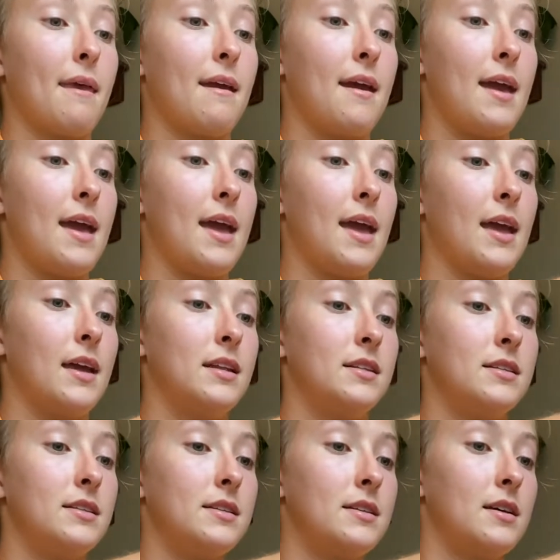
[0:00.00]

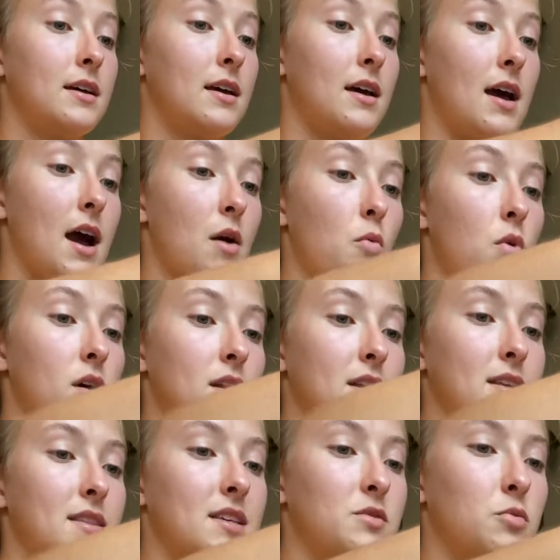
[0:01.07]
And I want
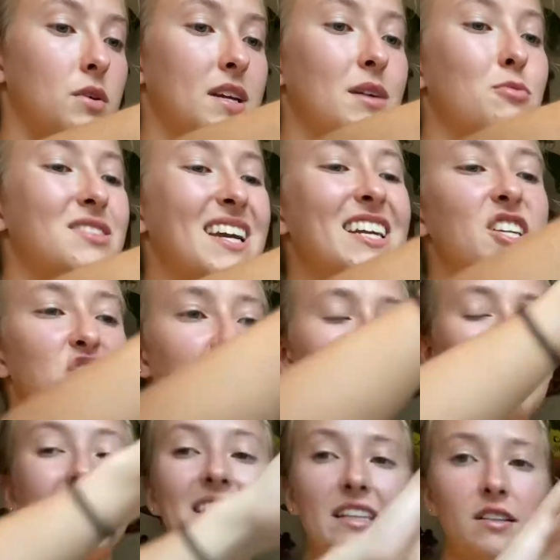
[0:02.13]
this one, it was kind of
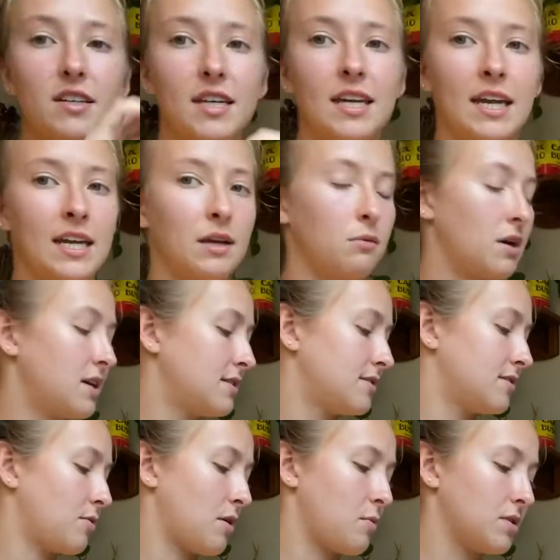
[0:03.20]
stringy looking anyways,
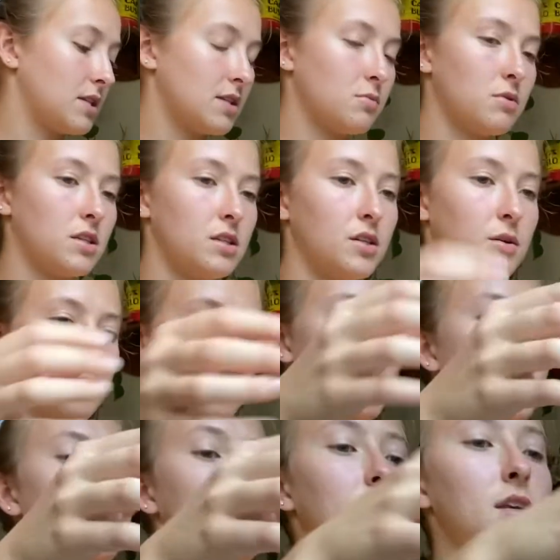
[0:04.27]
so I want this one to look
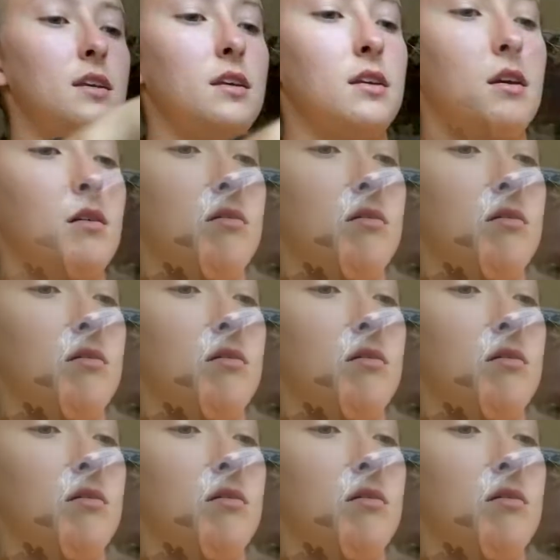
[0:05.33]
bushy, you know?